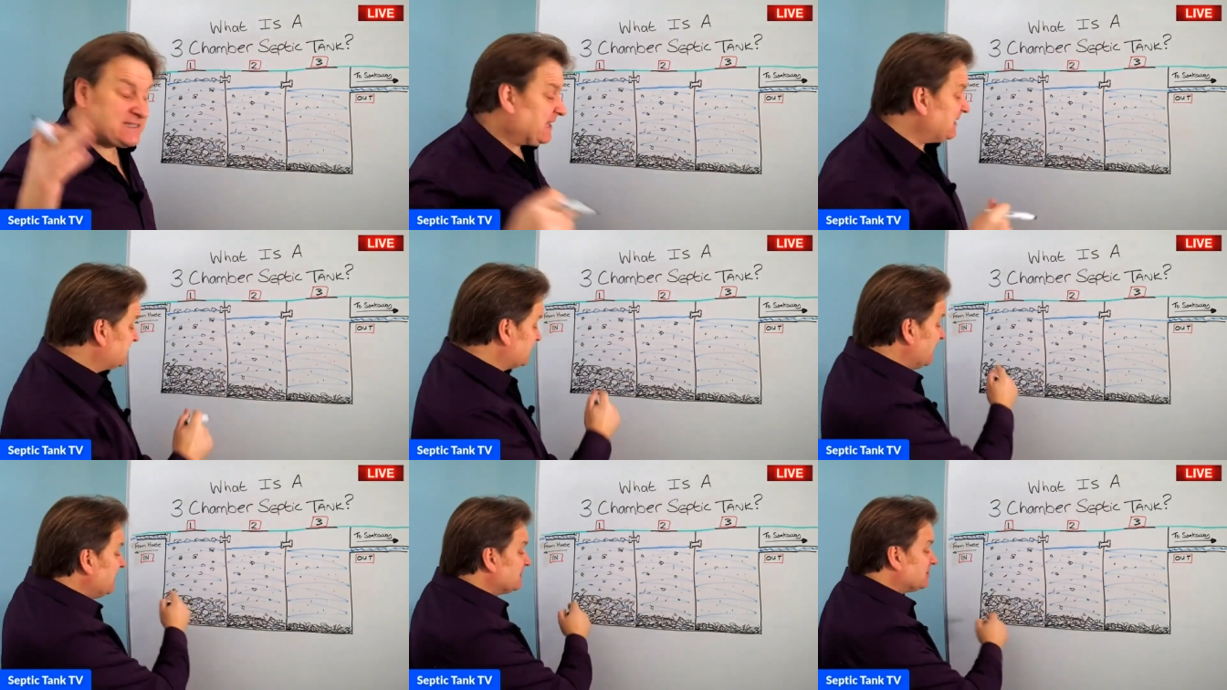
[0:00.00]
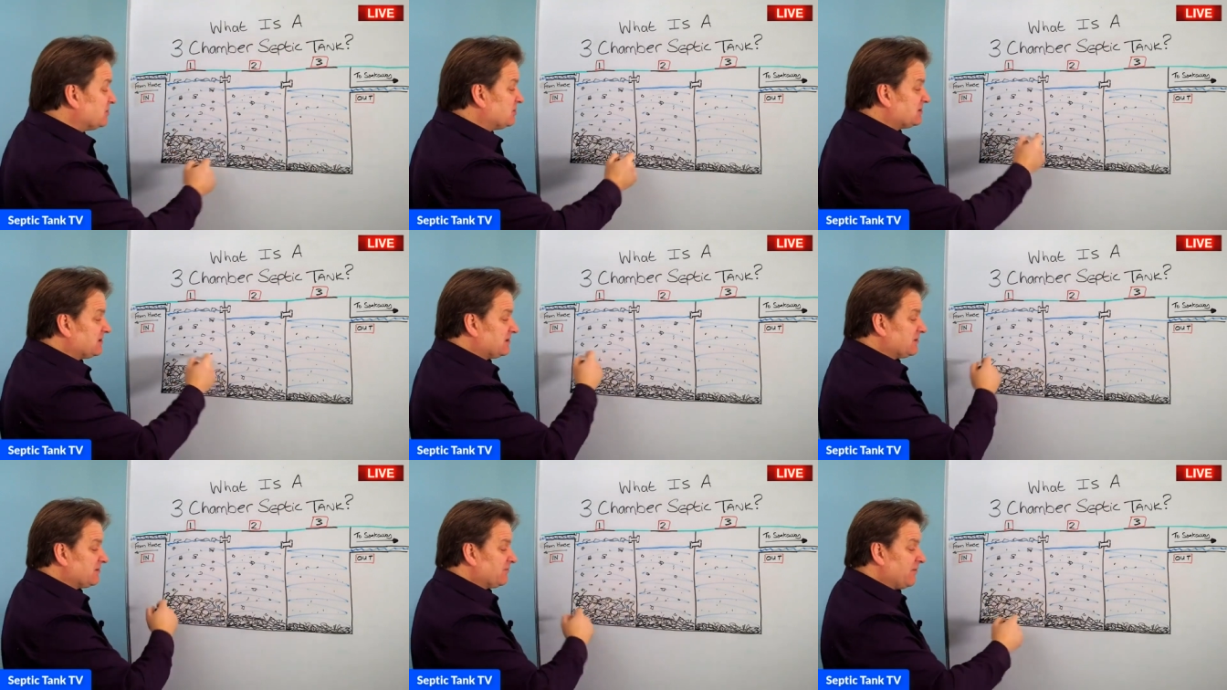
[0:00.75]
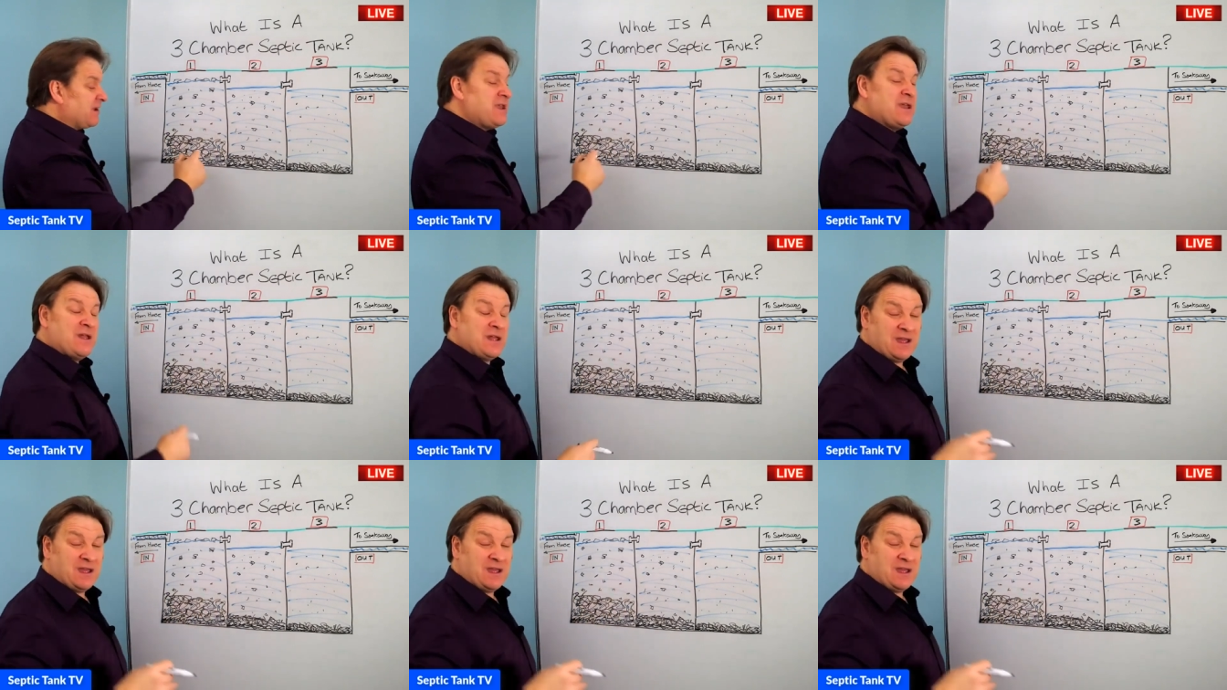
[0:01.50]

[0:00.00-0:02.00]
desludged, right?